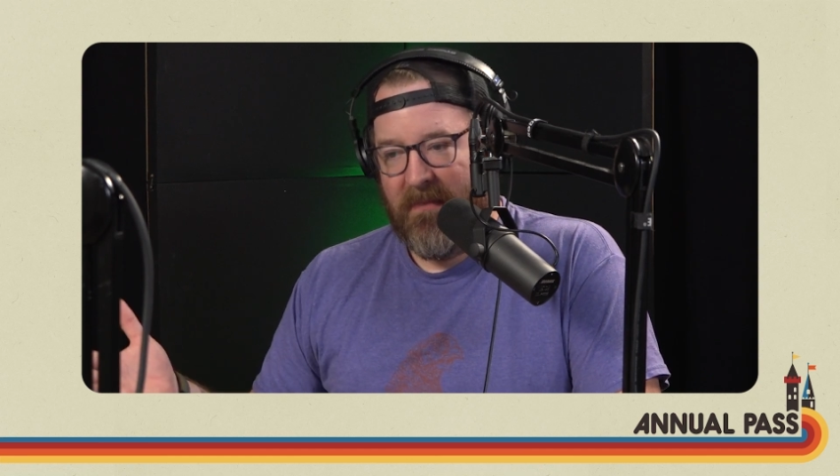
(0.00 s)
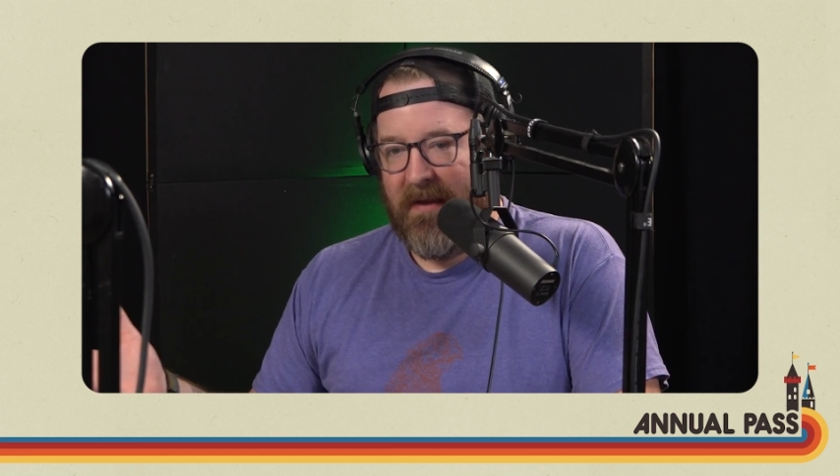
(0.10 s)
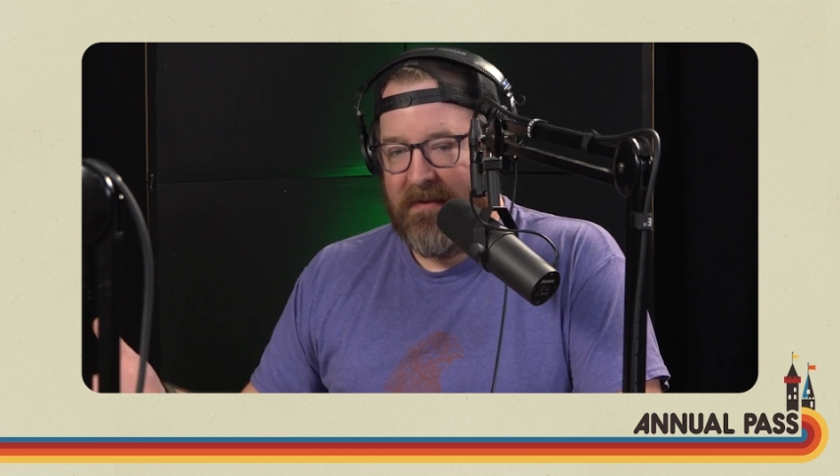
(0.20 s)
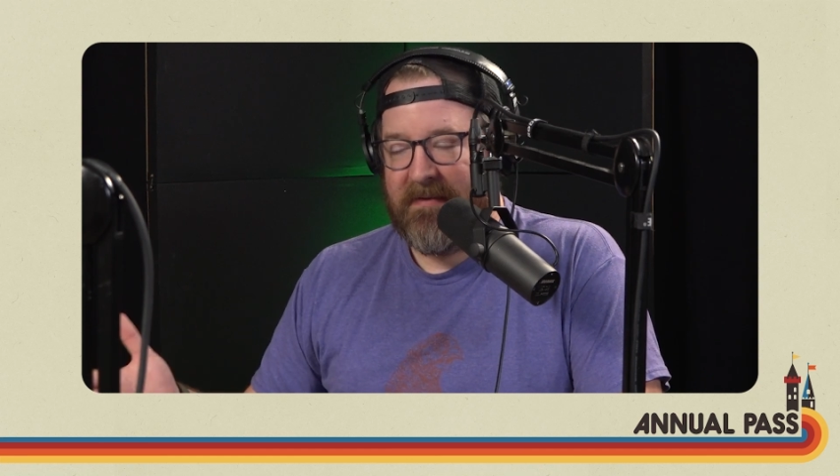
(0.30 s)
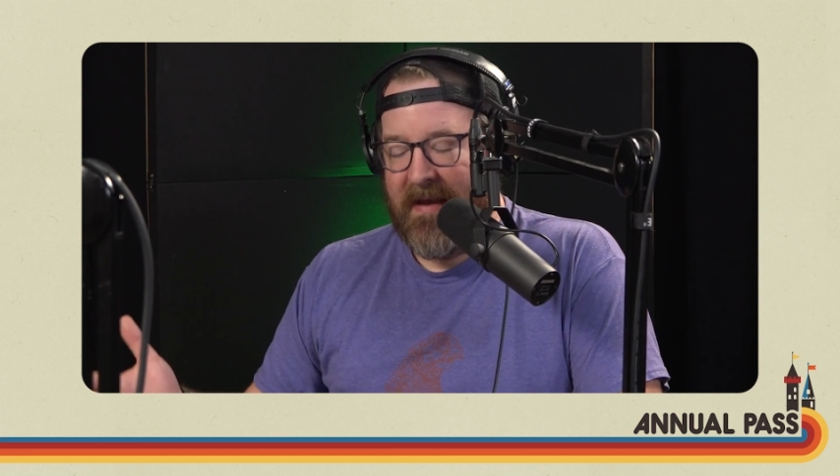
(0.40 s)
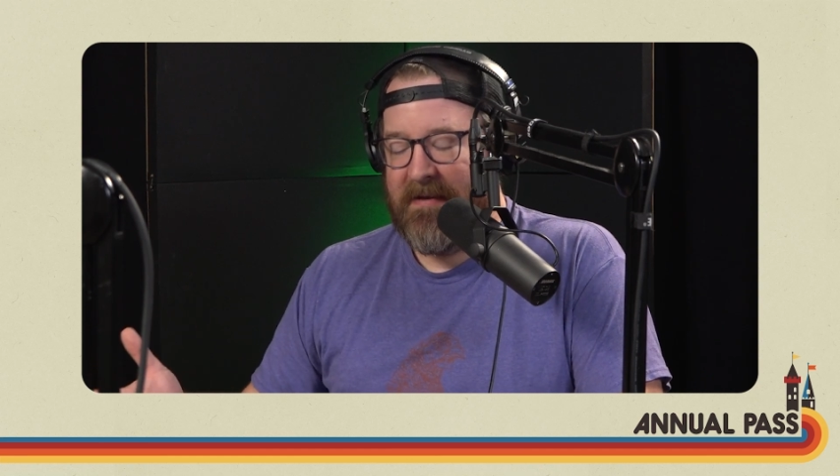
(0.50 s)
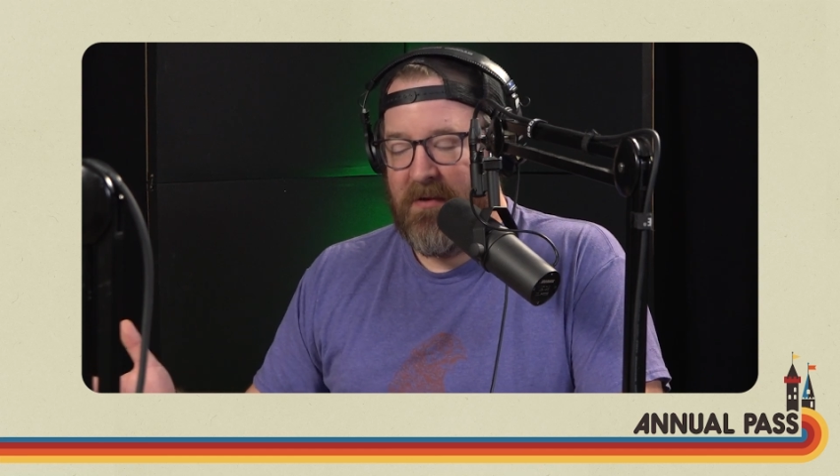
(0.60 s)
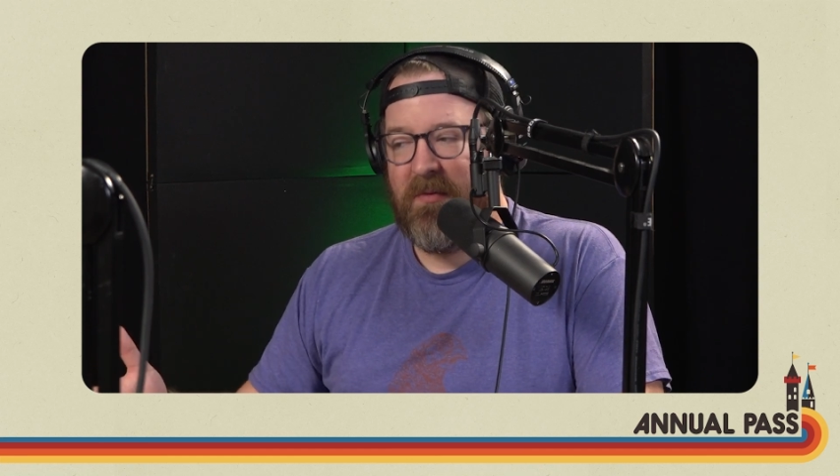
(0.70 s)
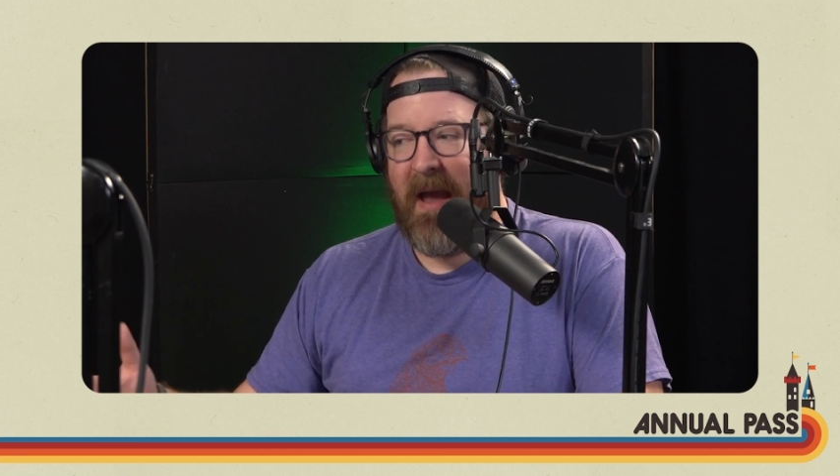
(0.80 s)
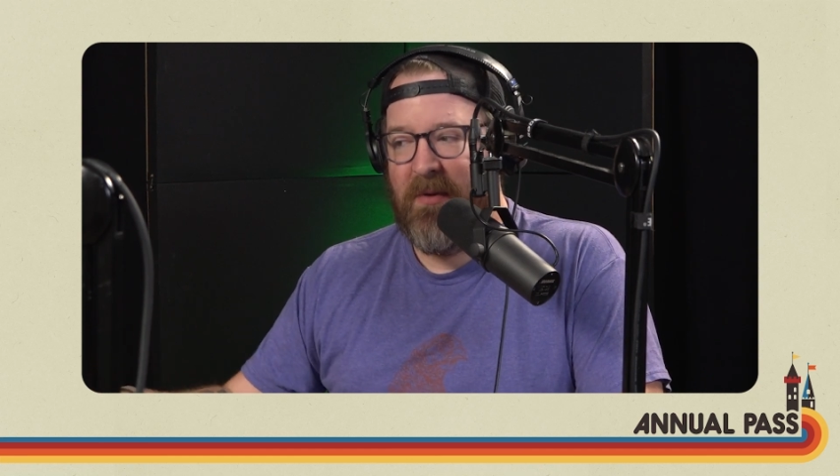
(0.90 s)

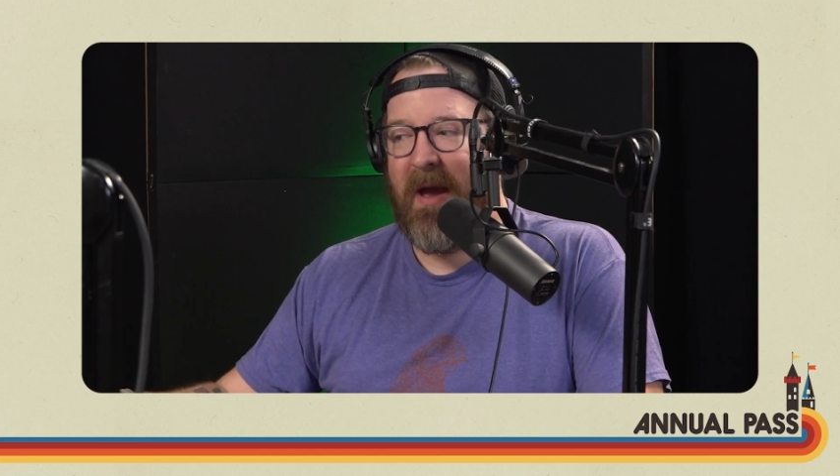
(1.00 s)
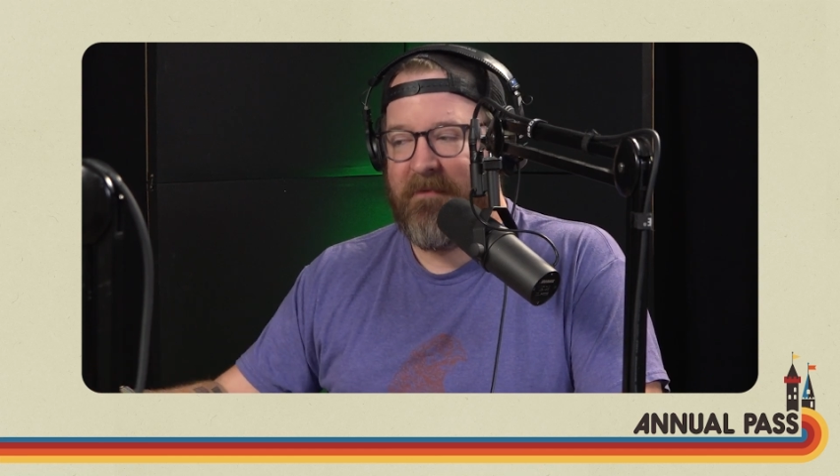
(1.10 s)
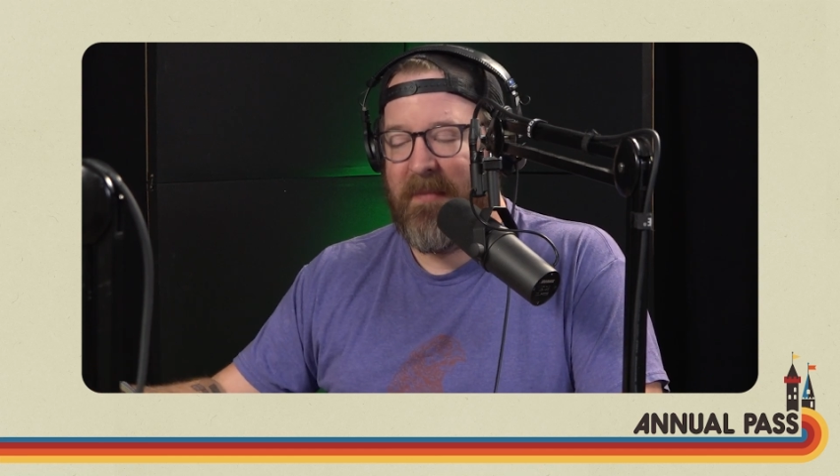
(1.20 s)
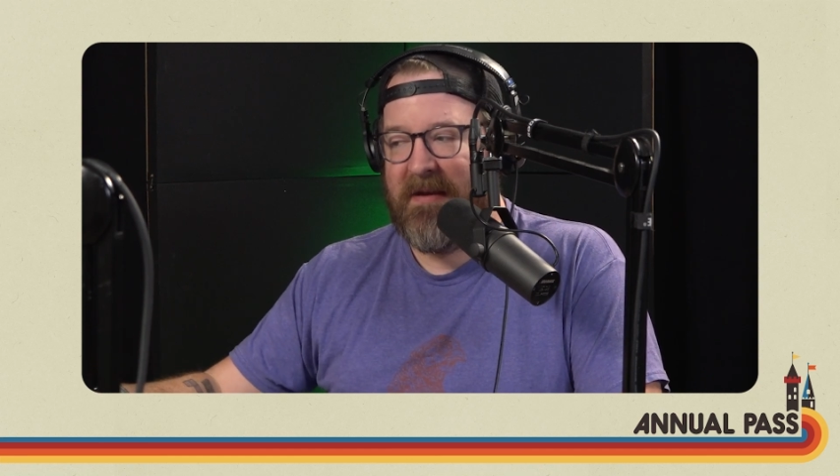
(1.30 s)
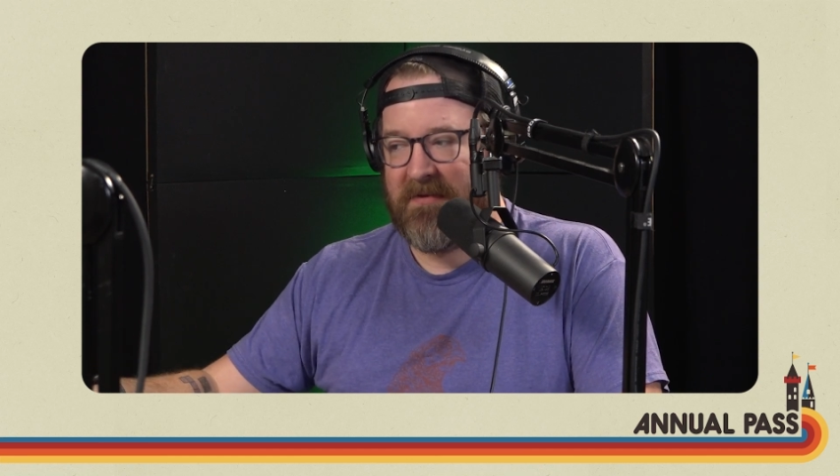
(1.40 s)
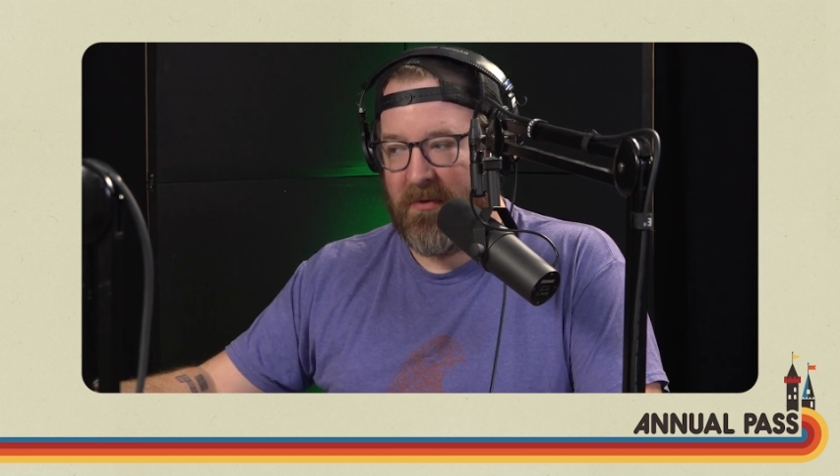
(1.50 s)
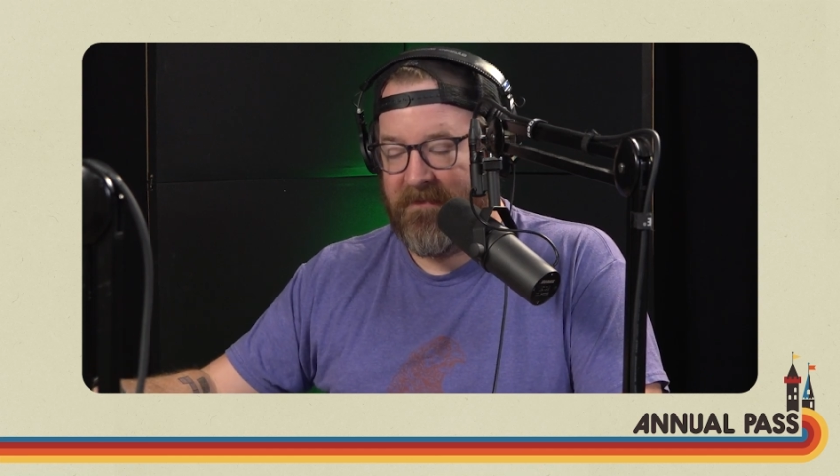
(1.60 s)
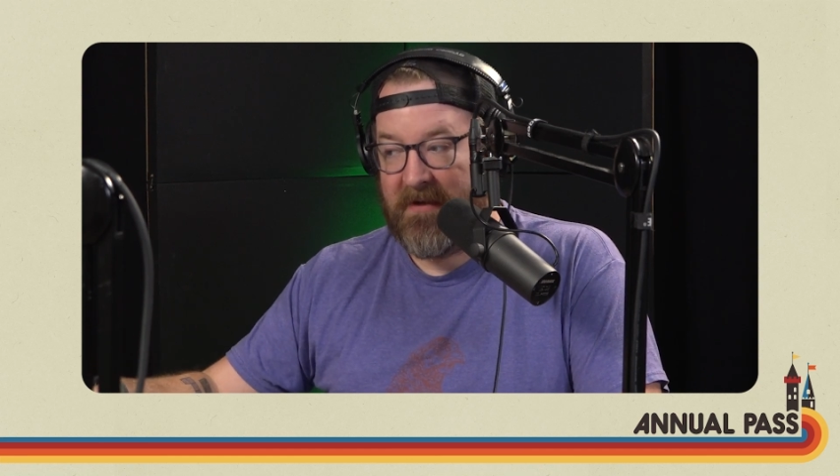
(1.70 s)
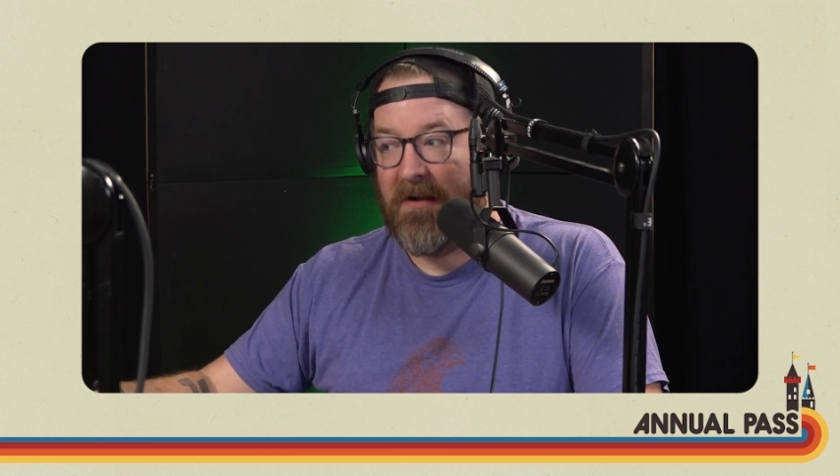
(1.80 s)
you have to be sort of